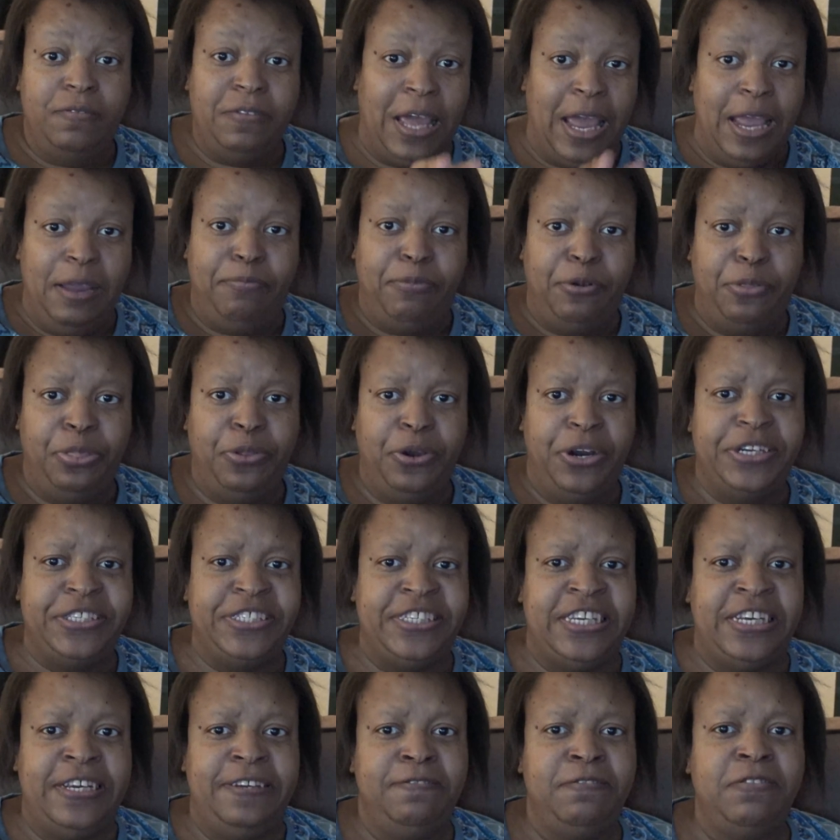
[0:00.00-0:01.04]
April
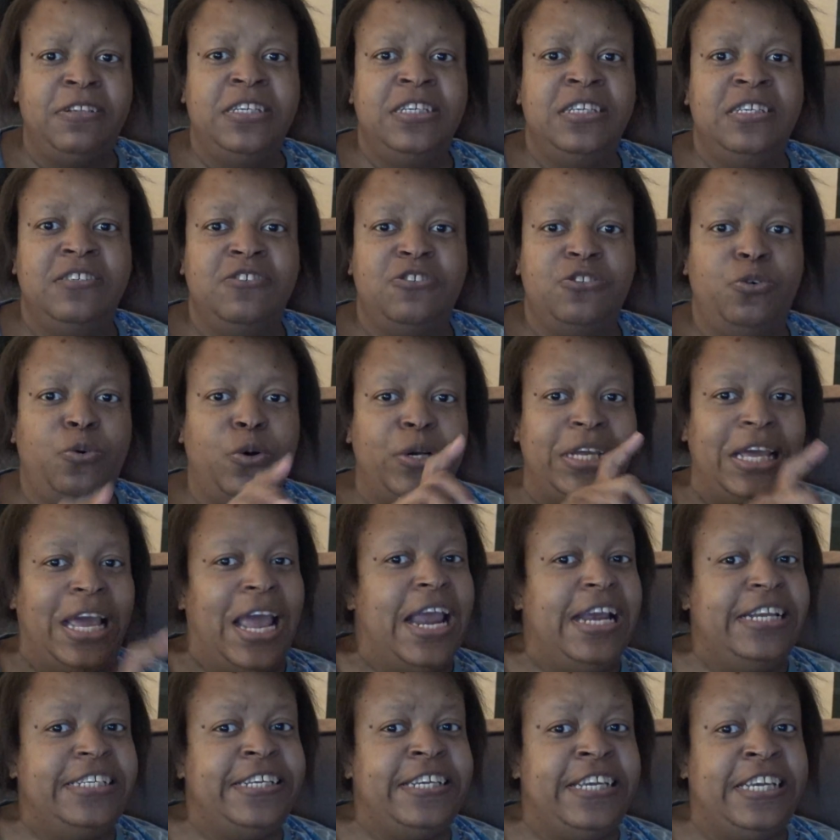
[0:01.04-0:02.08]
13,
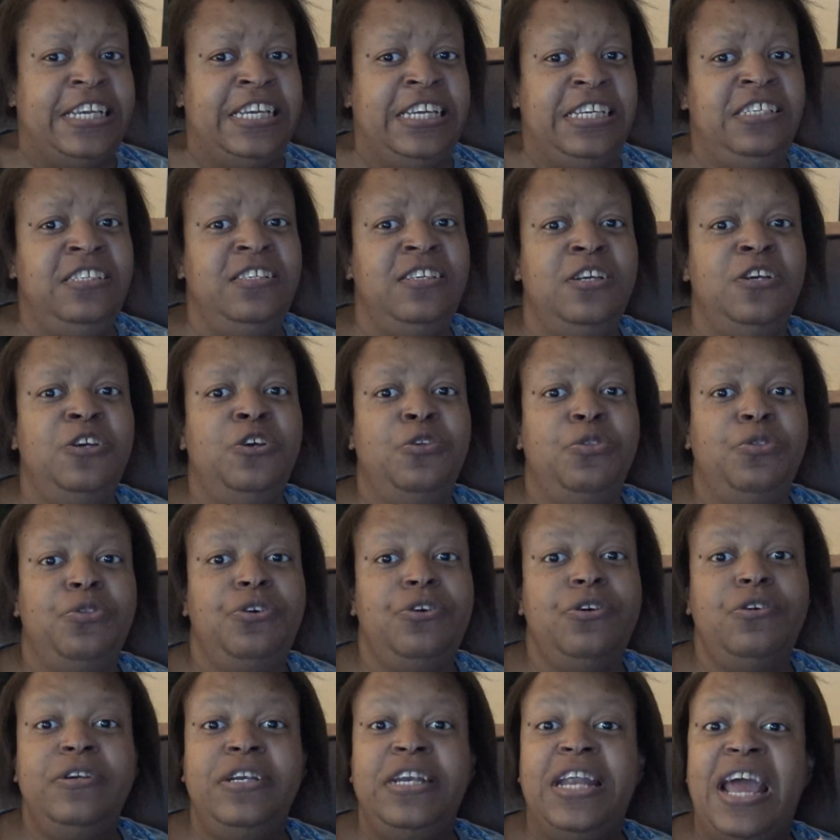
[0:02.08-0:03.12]
2018,
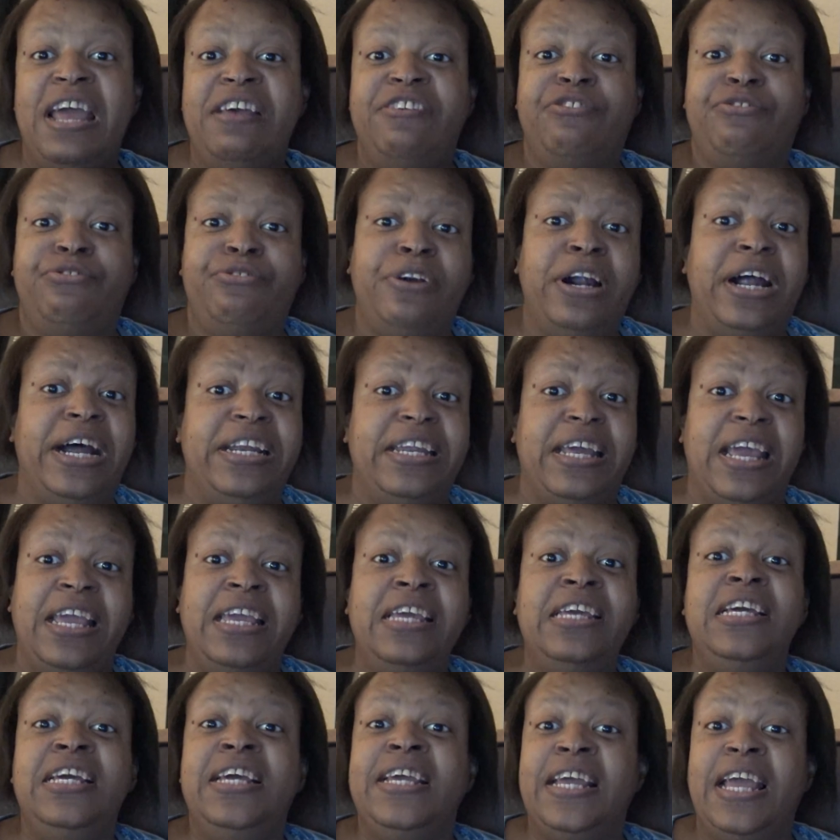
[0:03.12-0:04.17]
through next Friday.
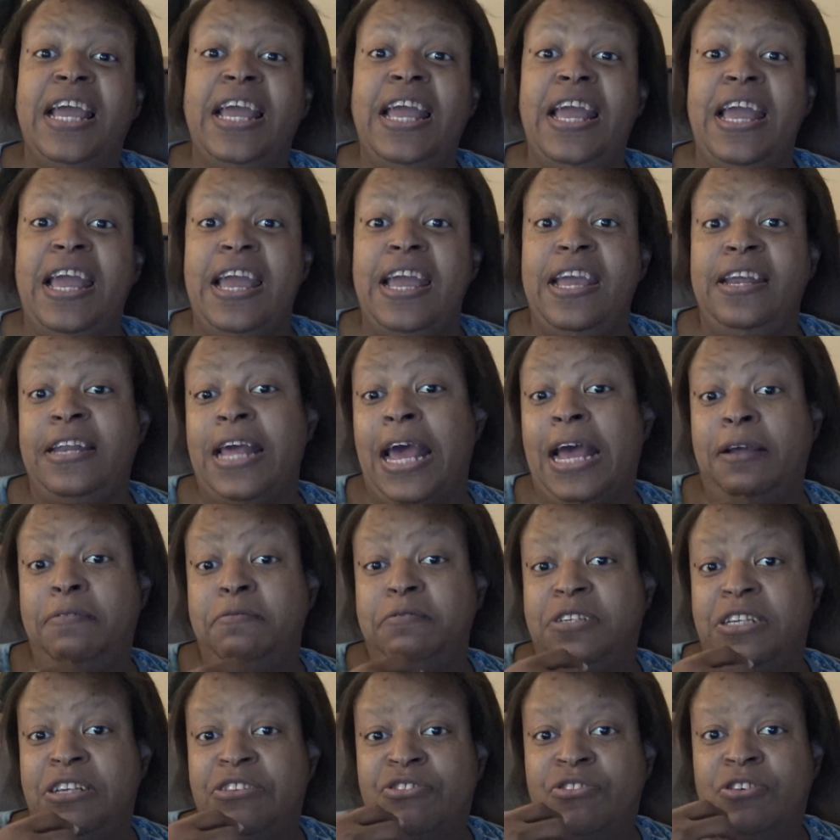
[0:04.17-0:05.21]
And
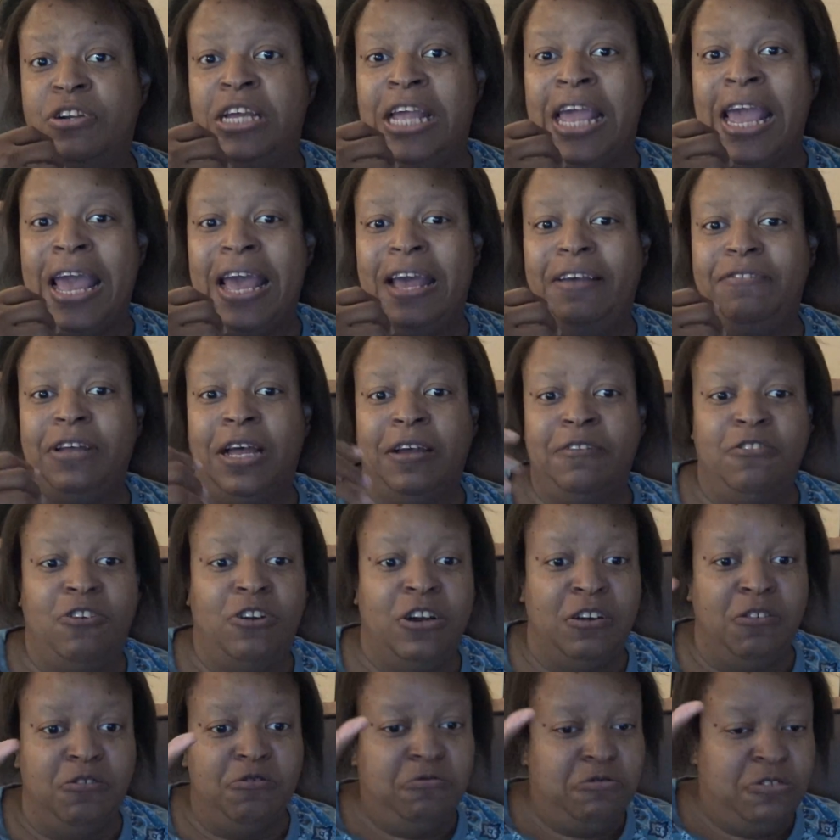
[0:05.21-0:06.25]
I'm going
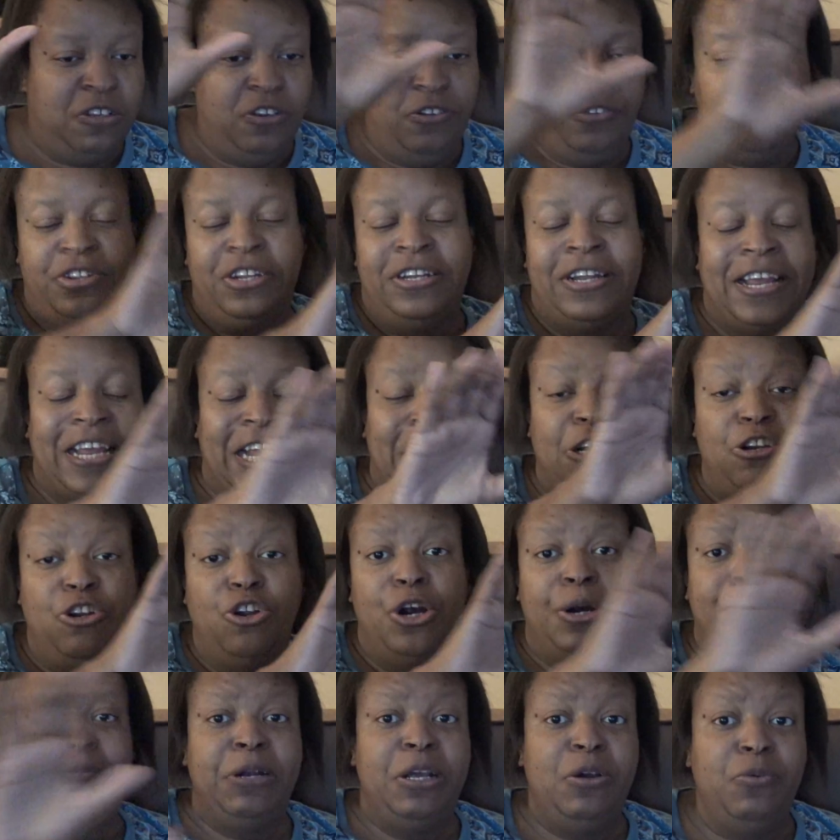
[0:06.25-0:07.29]
to use it like I
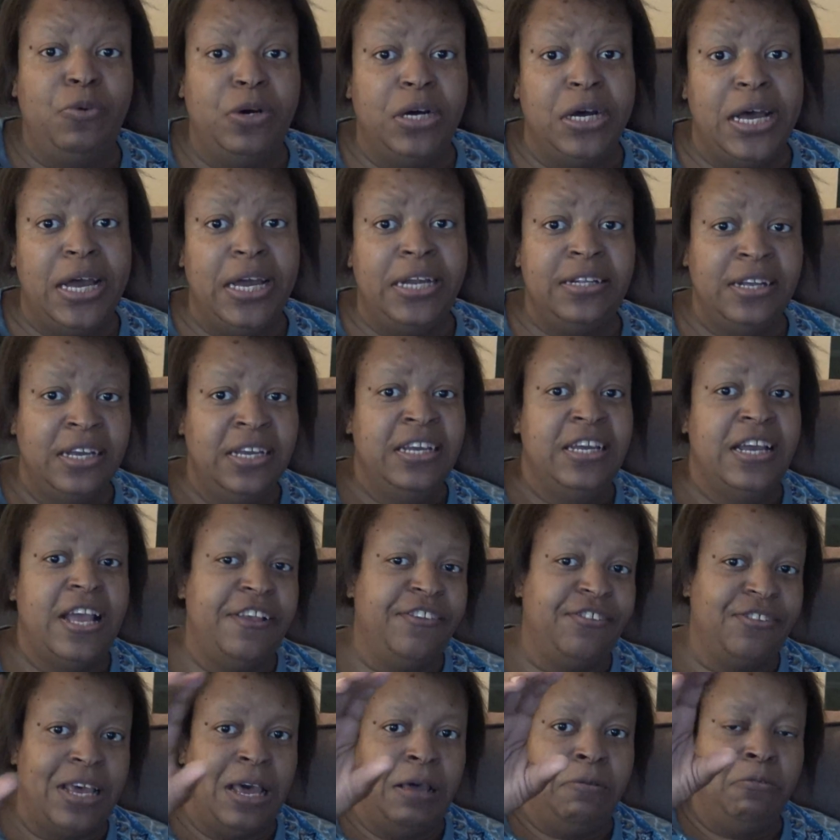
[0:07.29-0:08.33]
normally would,
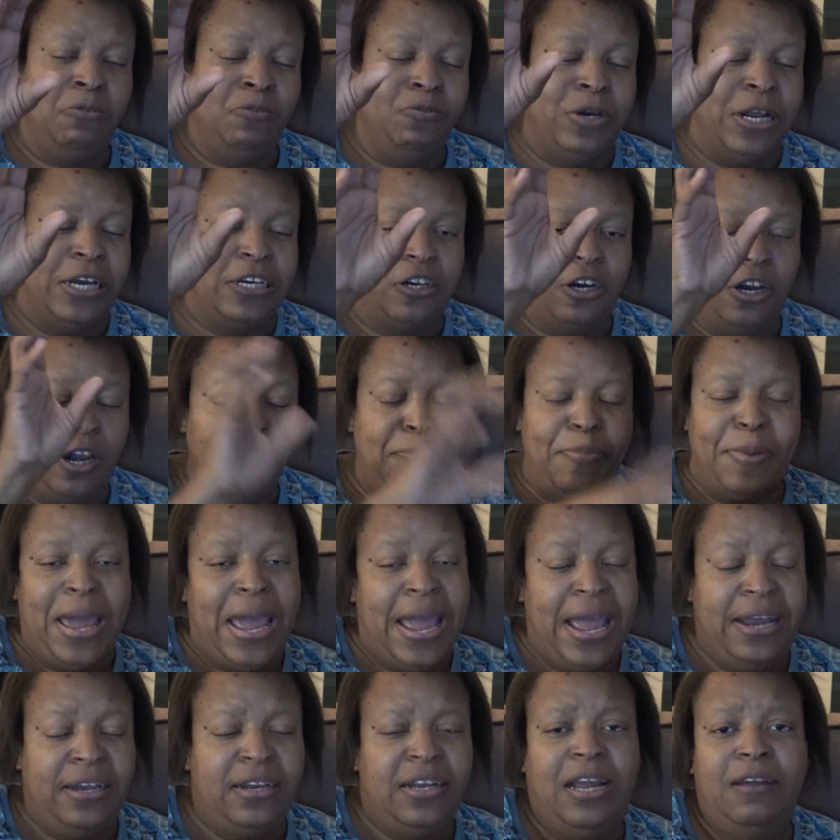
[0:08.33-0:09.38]
except when I go to
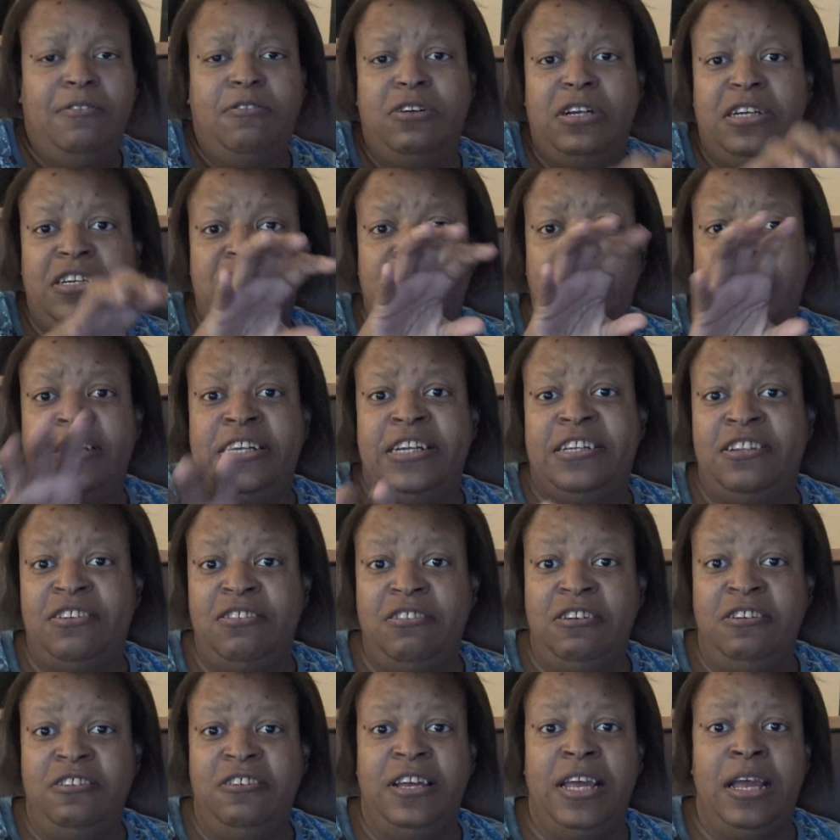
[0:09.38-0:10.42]
bed, I'm going to turn it
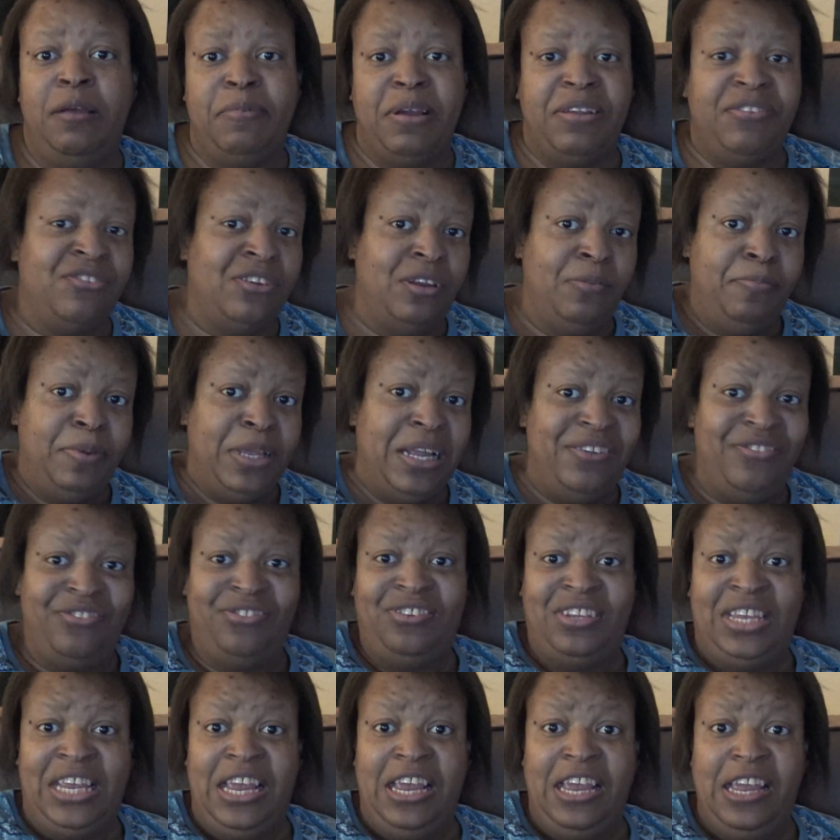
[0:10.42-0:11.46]
to
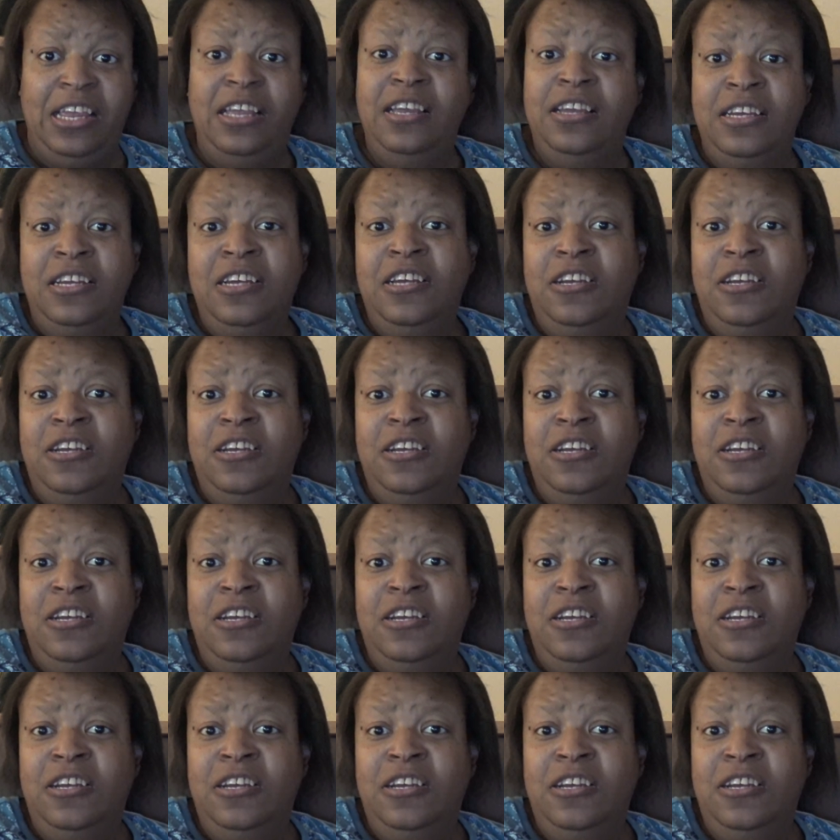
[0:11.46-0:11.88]
MSNBC